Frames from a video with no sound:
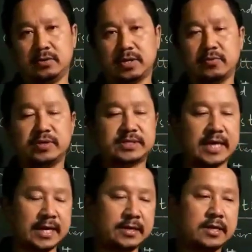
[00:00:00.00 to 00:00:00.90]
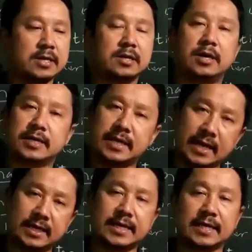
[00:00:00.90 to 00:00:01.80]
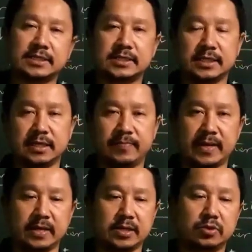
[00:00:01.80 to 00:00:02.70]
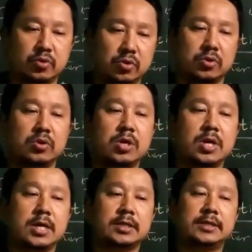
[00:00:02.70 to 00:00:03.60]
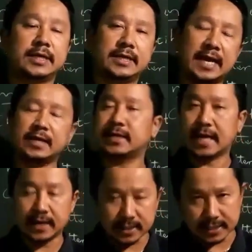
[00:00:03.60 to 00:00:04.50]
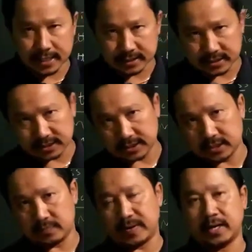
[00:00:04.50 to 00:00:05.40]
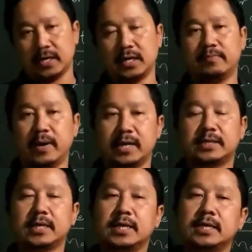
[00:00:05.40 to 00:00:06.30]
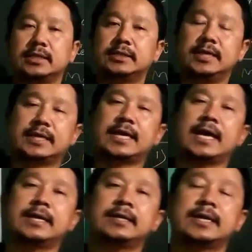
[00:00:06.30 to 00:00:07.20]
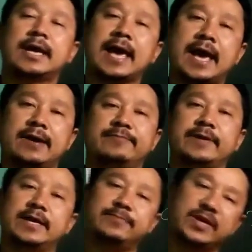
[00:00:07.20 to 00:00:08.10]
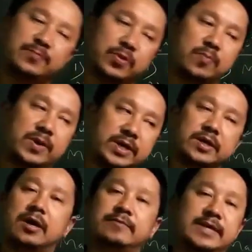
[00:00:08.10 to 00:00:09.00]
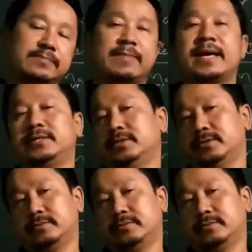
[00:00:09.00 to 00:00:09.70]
Okay, which can or cannot exist independently. Though they cannot exist independently, but they can have every property of that matter.